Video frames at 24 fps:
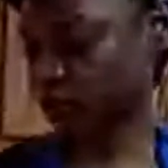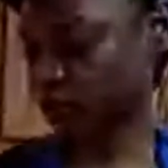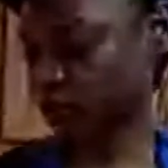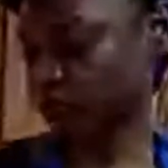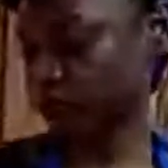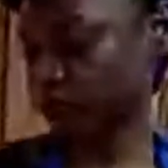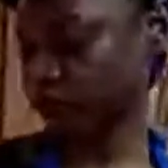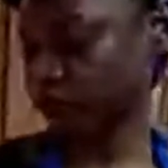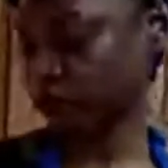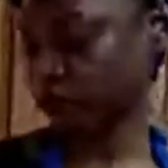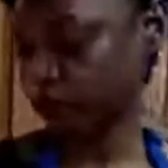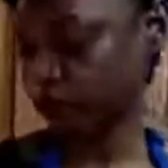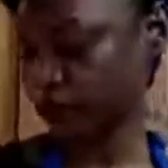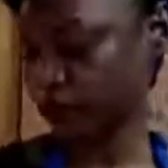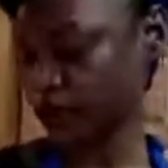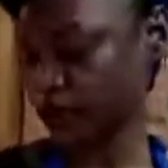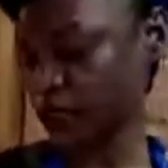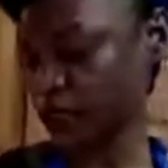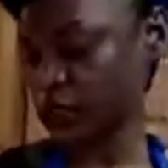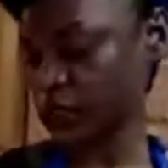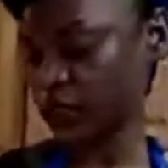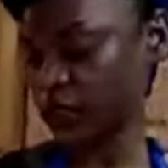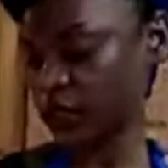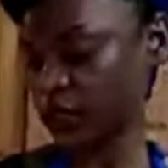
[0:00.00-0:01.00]
for a few minutes,
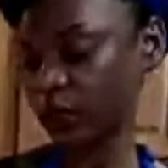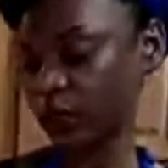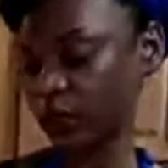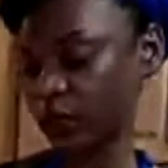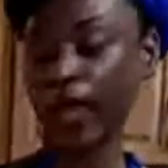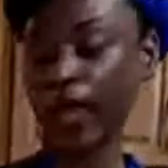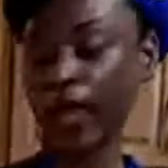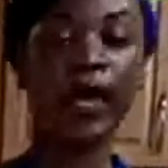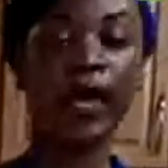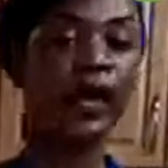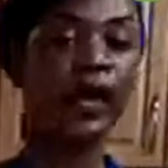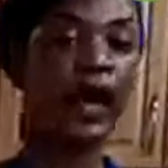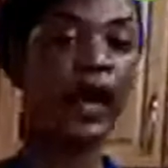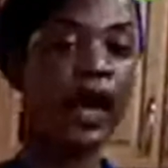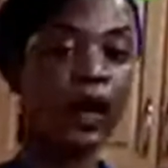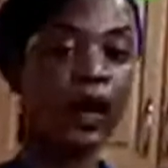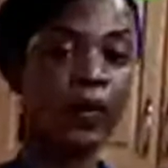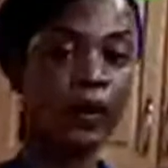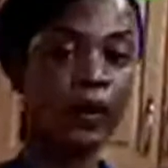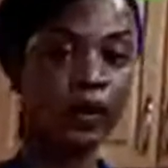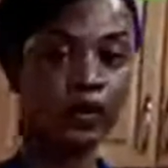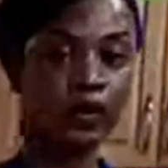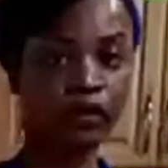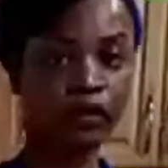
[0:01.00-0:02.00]
and then we'll add
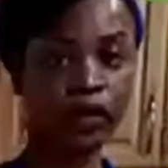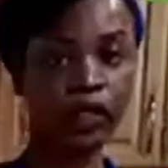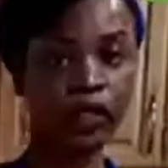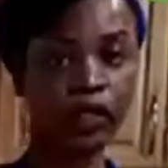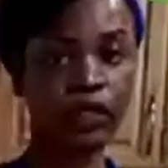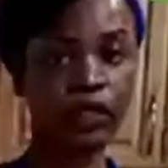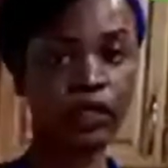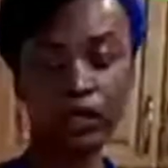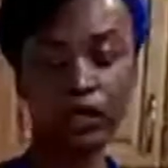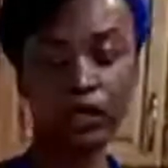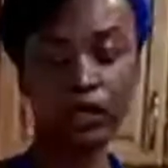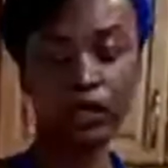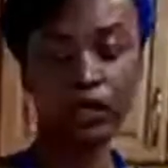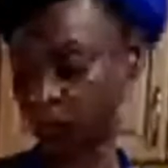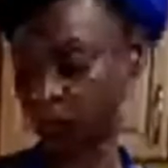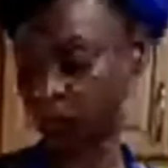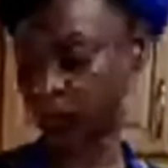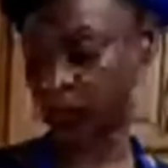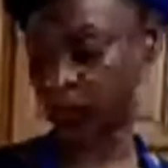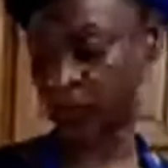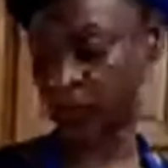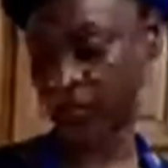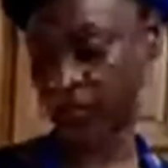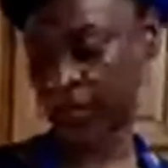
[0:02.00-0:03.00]
our greens towards
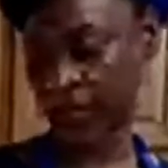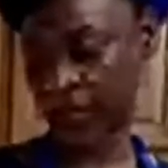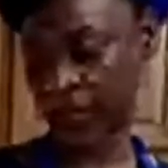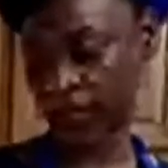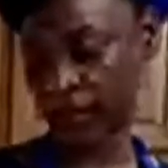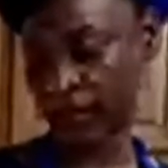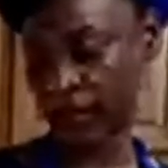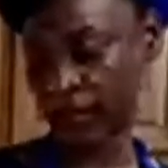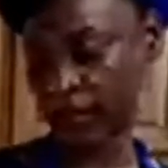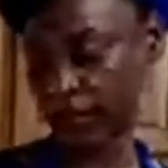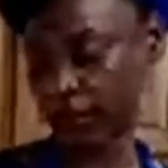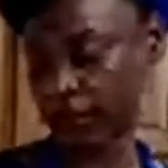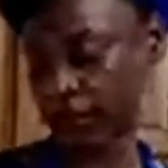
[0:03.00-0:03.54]
the end.